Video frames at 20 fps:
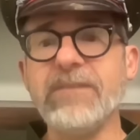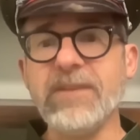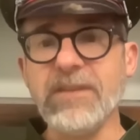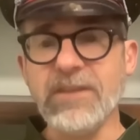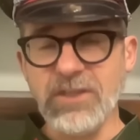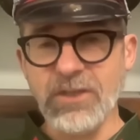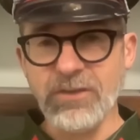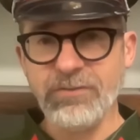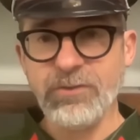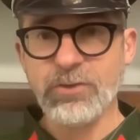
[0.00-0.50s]

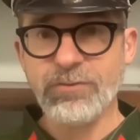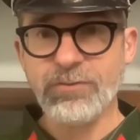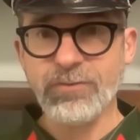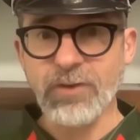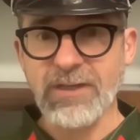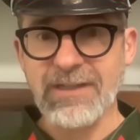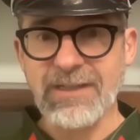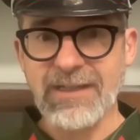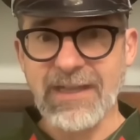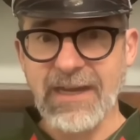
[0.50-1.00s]
Give your
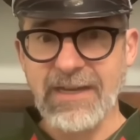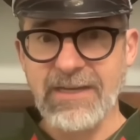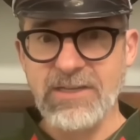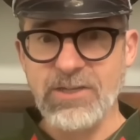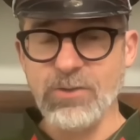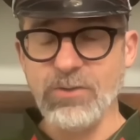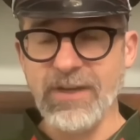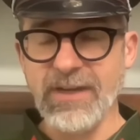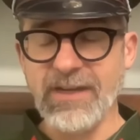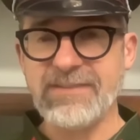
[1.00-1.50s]
frontline
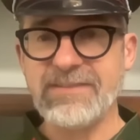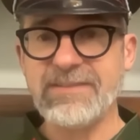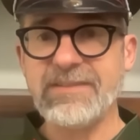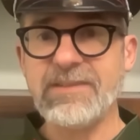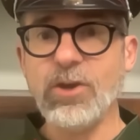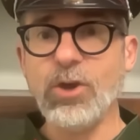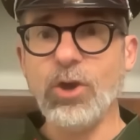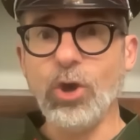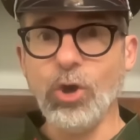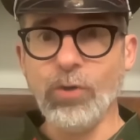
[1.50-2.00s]
units
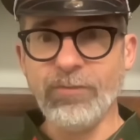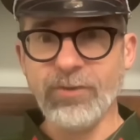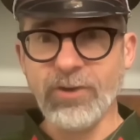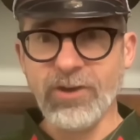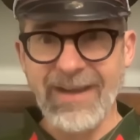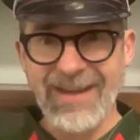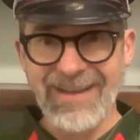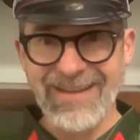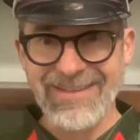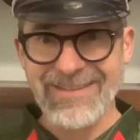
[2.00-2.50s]
over
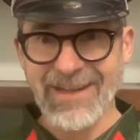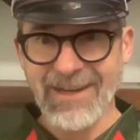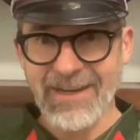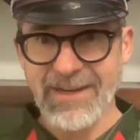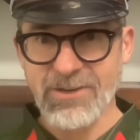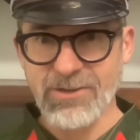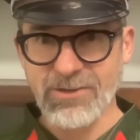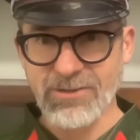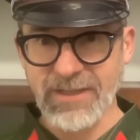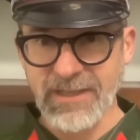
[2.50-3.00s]

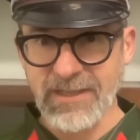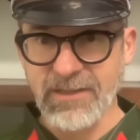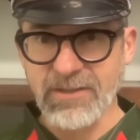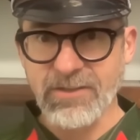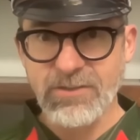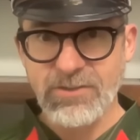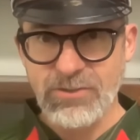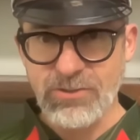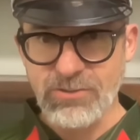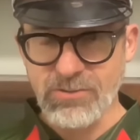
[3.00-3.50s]
entirely
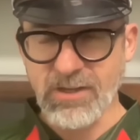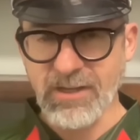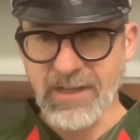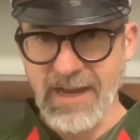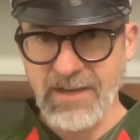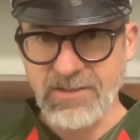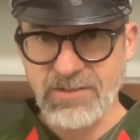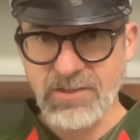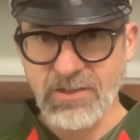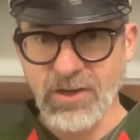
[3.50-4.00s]
to
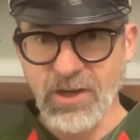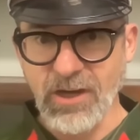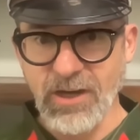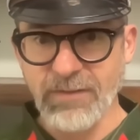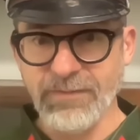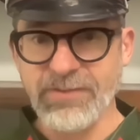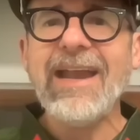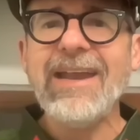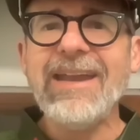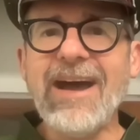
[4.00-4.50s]

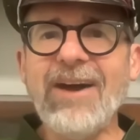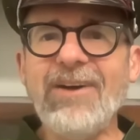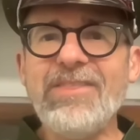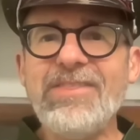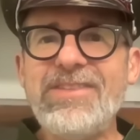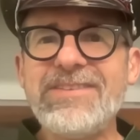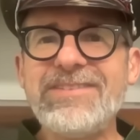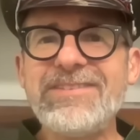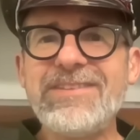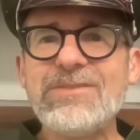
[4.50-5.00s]
Kalashnikovs. Now,
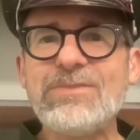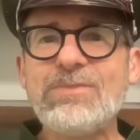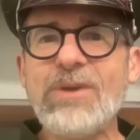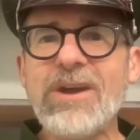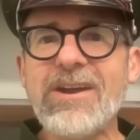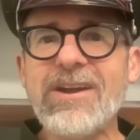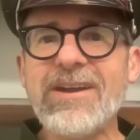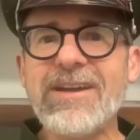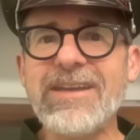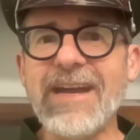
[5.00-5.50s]
this is
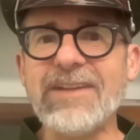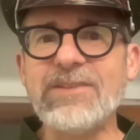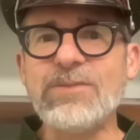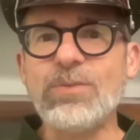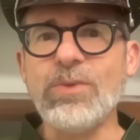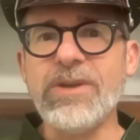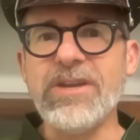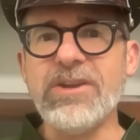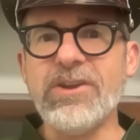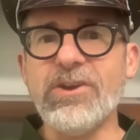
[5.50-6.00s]
where it gets
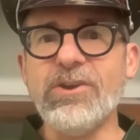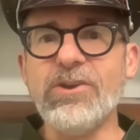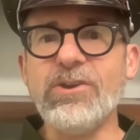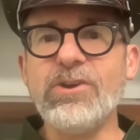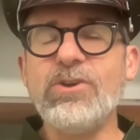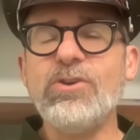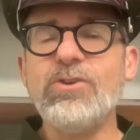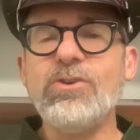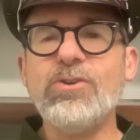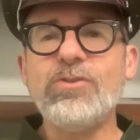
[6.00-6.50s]
weird.